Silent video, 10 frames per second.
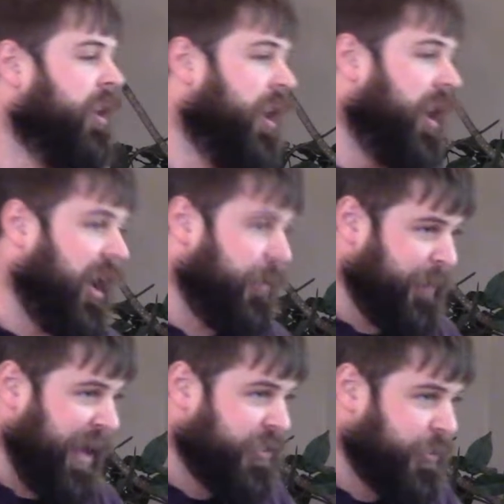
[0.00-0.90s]
Um, in
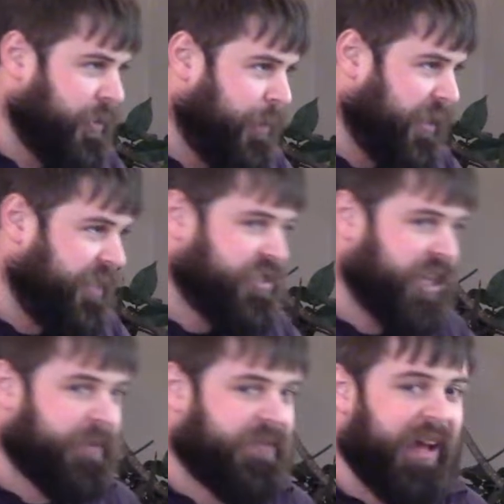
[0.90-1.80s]
Matthew, I believe it's
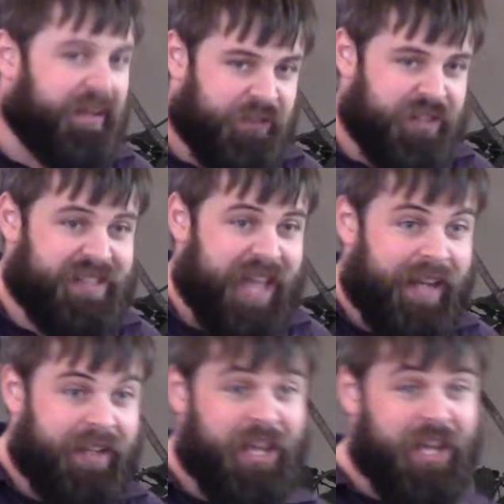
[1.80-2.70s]
chapter 5, verse
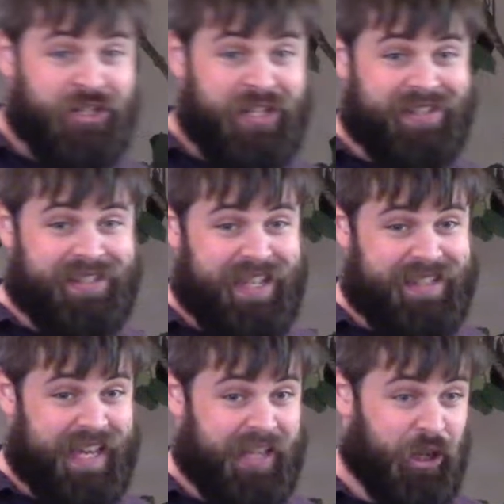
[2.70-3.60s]
10, Jesus
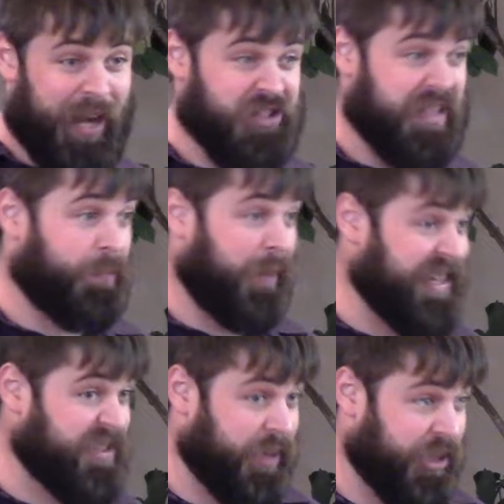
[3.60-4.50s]
says that you're actually
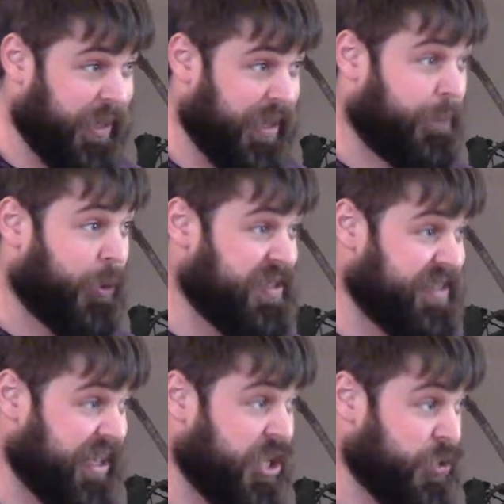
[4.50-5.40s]
blessed when you get
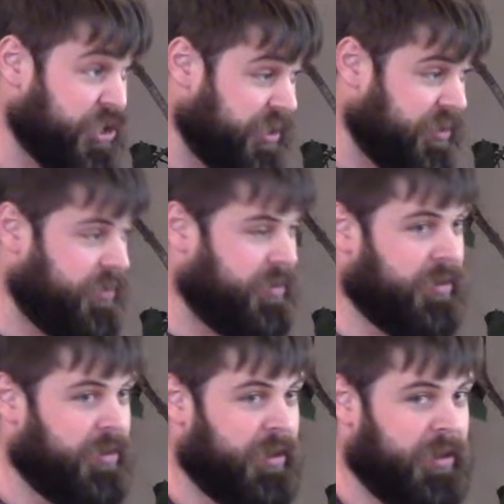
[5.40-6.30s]
persecution.
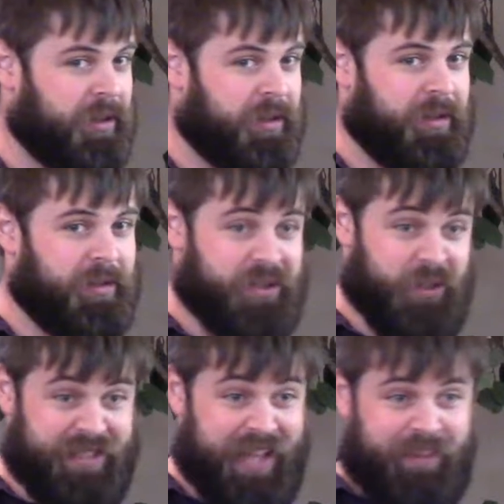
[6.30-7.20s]

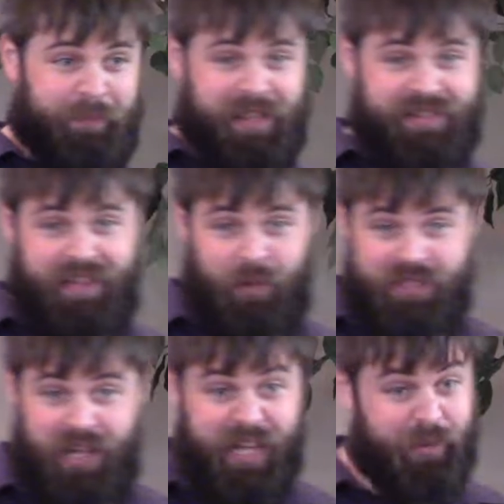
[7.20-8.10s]
So, is that the blessing that we're
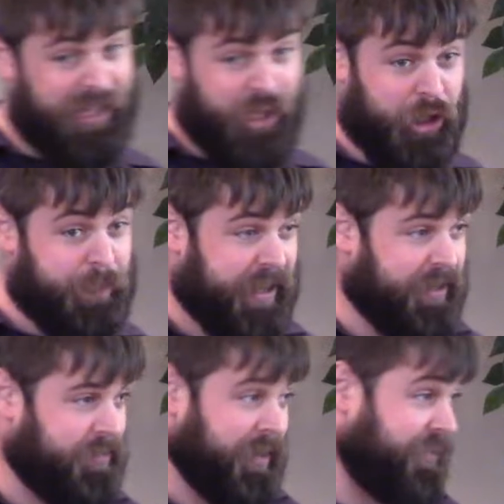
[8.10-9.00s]
talking about? It could
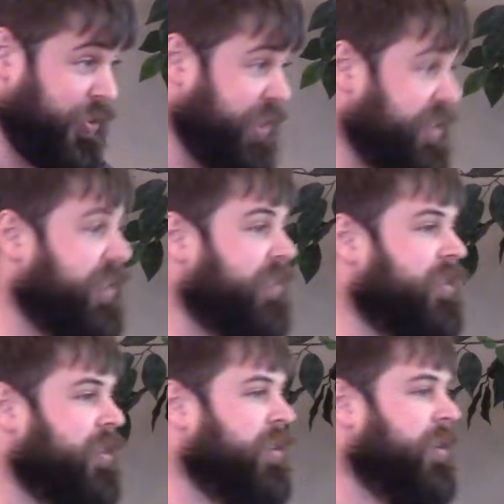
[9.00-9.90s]
be. I have no idea.
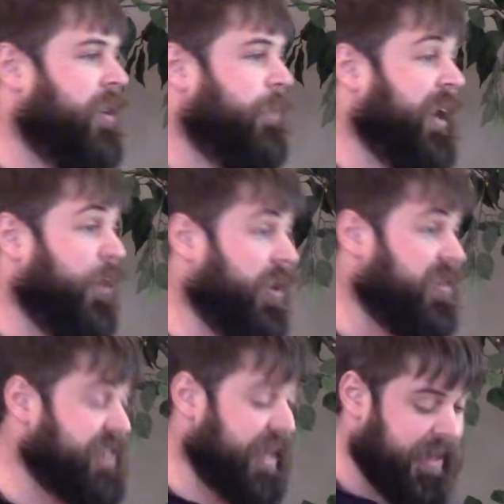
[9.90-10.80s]
But I
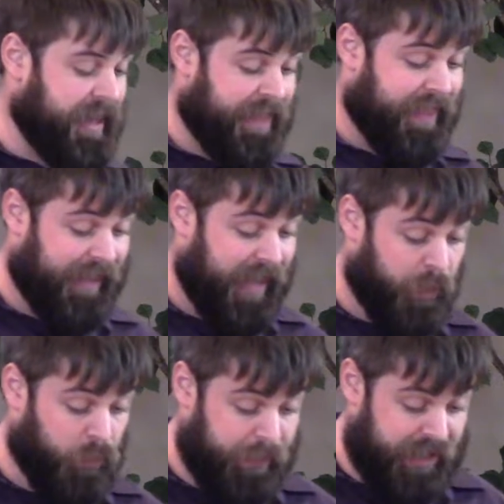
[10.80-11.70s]
will say that
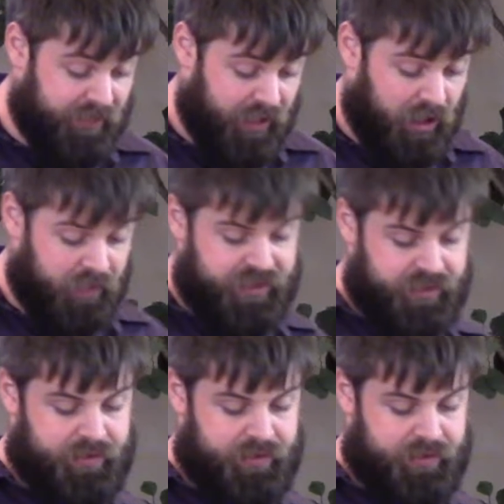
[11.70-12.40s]
God will be involved